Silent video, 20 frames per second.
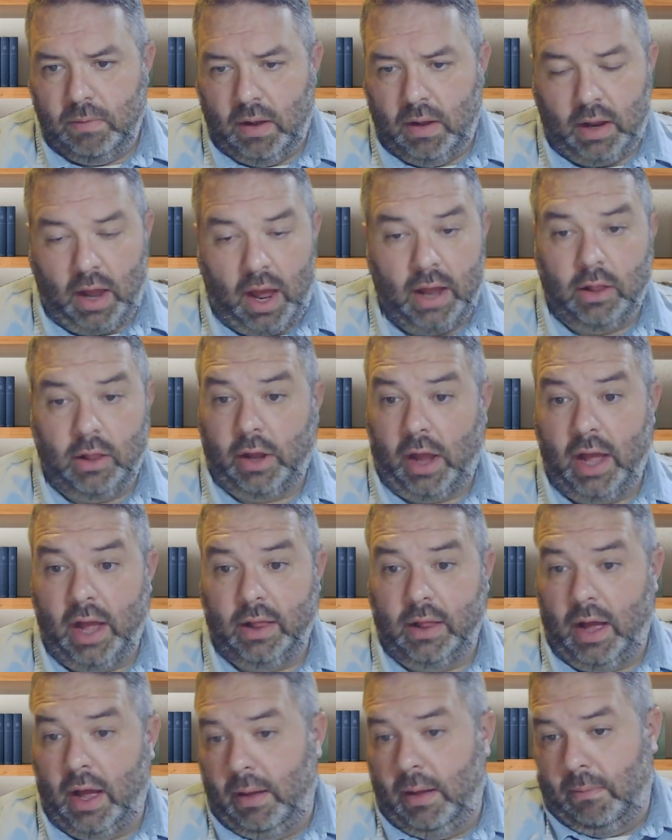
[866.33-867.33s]

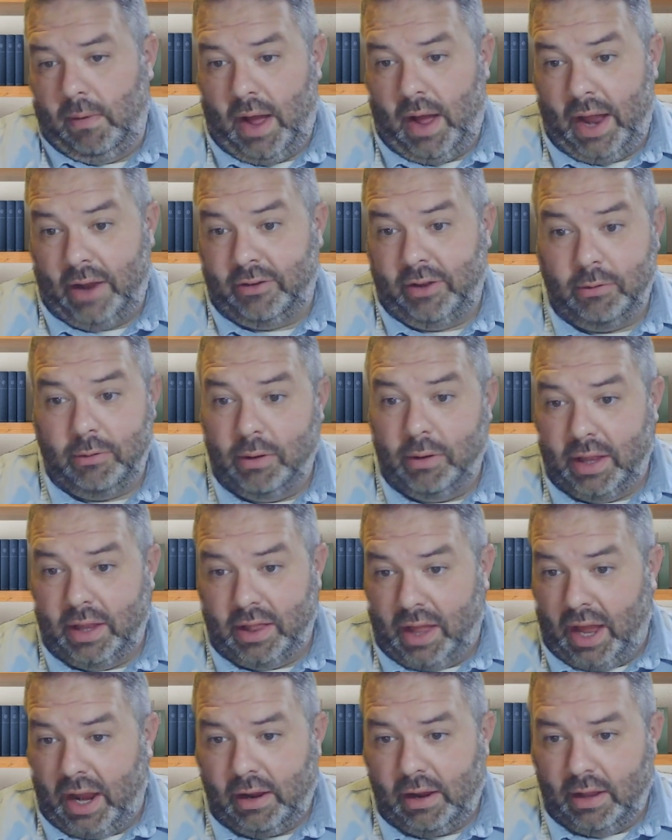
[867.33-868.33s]
I actually really
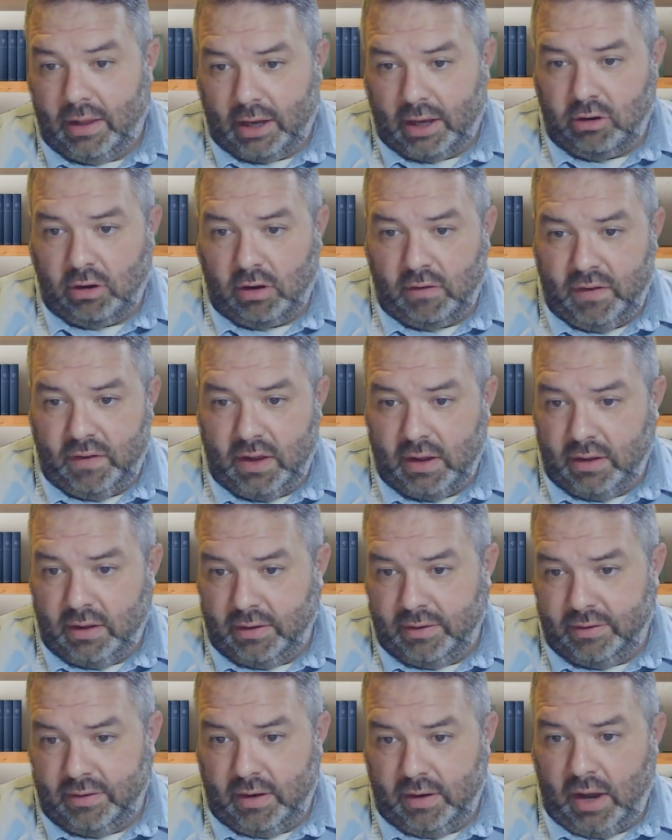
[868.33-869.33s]
like electric
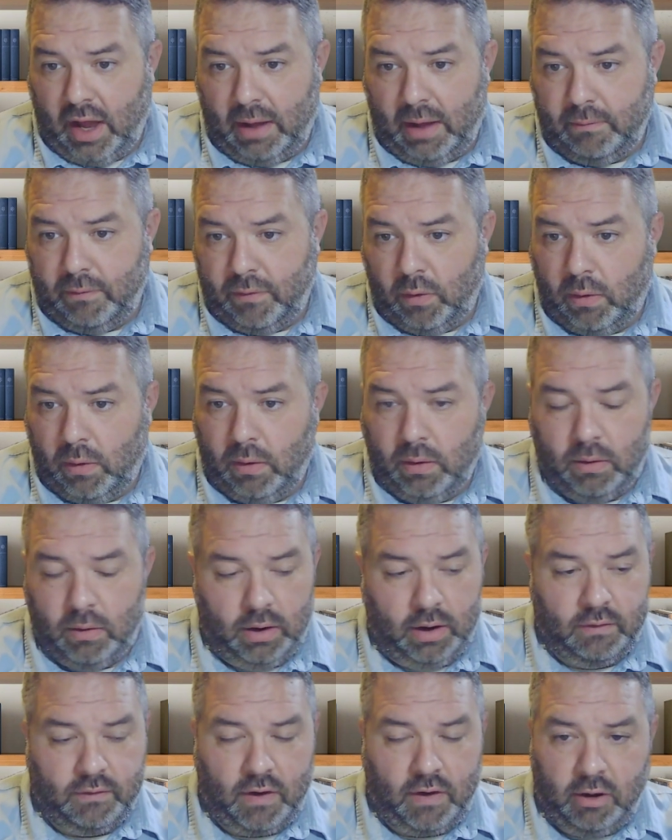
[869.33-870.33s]
vehicles, not for
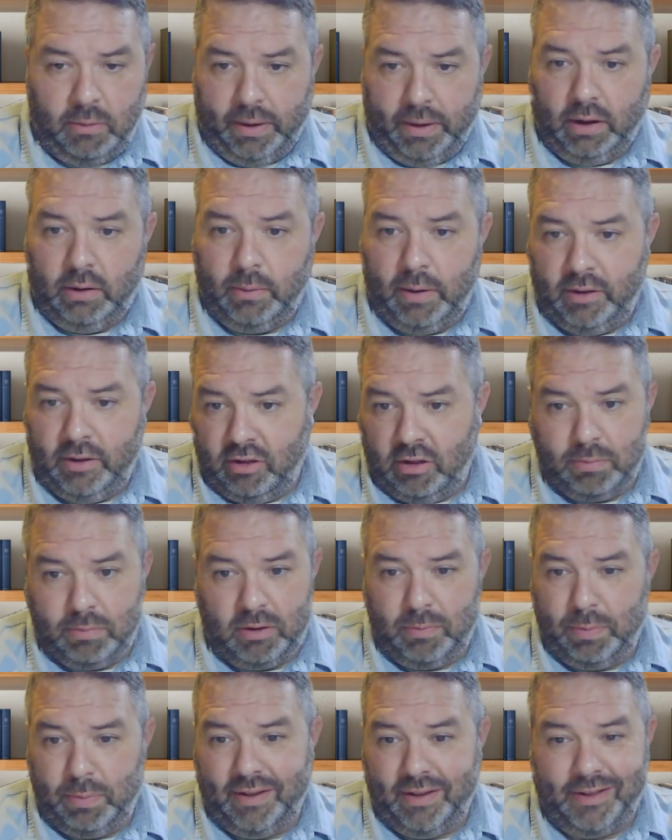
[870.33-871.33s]
environmental reasons,
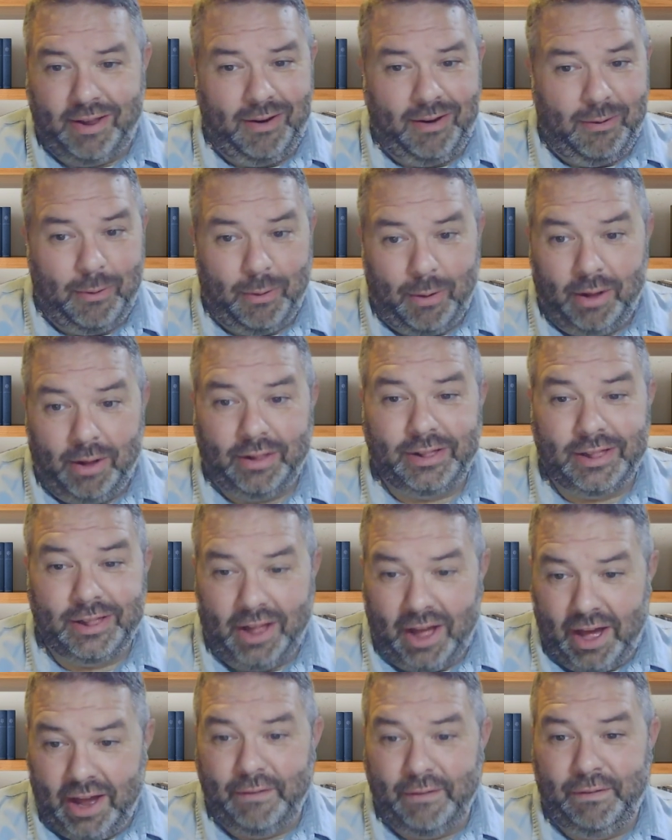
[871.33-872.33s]
just because they're a
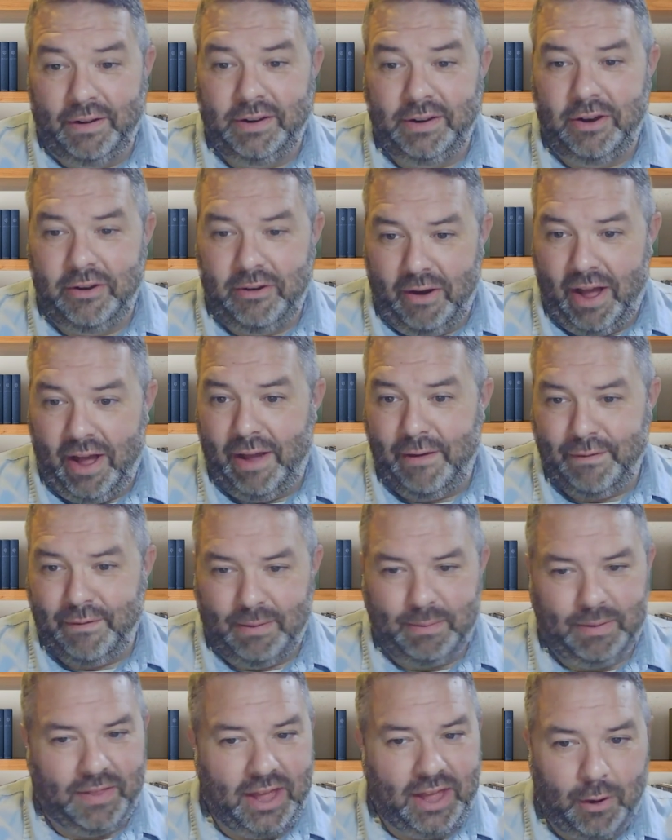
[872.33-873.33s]
lot of fun to drive. I
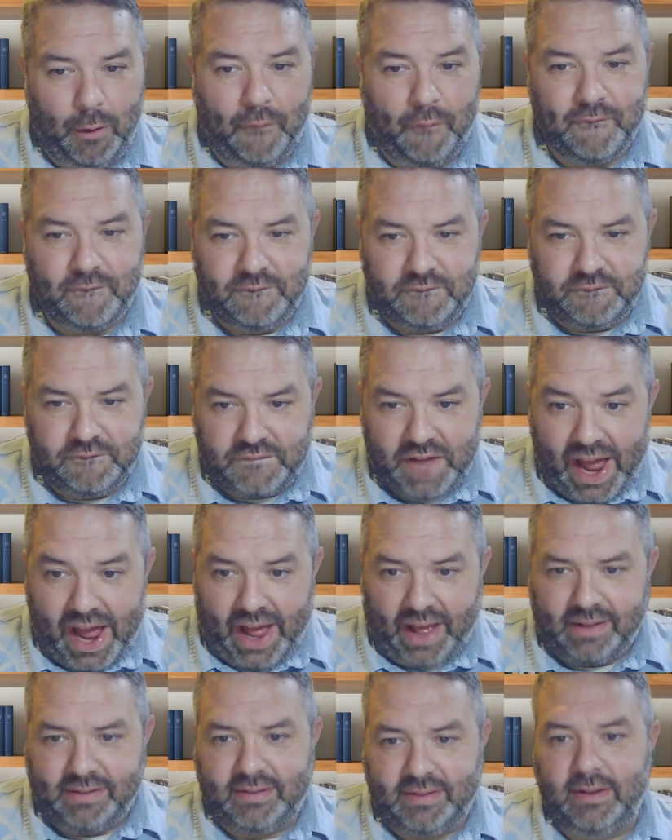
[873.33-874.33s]
mean, they go
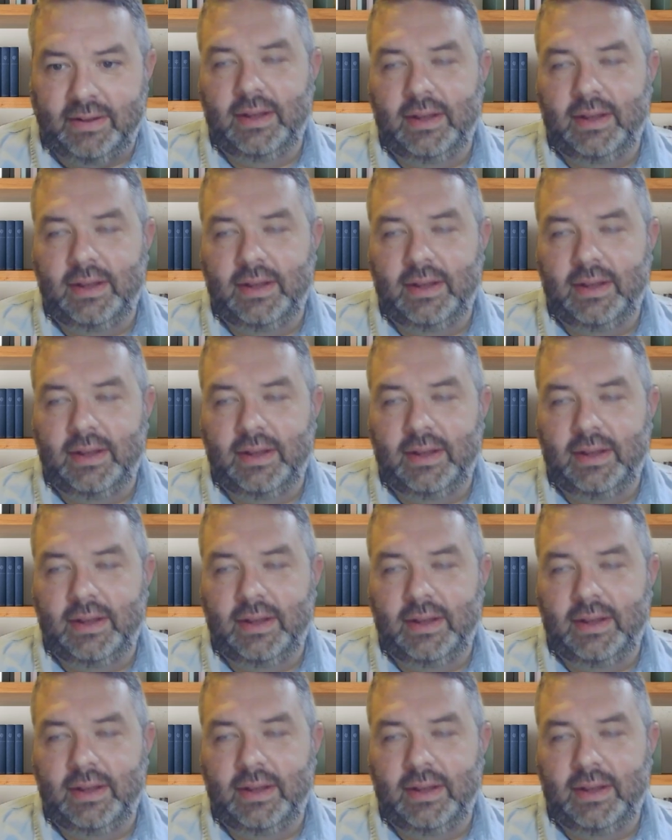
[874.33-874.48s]
fast.